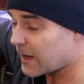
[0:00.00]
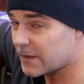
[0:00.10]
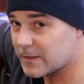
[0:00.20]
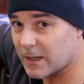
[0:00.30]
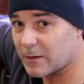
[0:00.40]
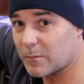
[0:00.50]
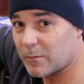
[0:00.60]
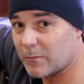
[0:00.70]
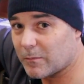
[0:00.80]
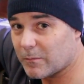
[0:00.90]
that said,
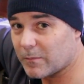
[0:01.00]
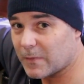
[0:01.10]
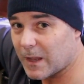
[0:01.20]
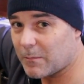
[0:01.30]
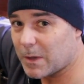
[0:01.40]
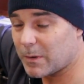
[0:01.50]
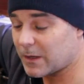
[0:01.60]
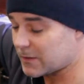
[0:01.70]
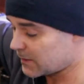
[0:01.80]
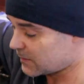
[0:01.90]
now my
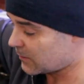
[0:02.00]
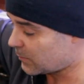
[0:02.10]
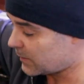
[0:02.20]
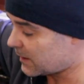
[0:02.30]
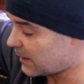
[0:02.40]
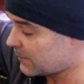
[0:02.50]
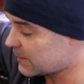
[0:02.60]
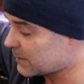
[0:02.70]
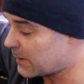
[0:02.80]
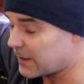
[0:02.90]
biggest concern was
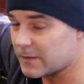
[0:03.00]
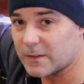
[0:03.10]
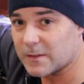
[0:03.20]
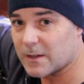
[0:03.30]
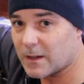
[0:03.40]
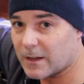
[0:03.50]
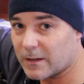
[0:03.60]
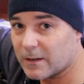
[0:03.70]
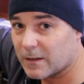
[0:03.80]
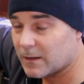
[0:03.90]
oven space inside.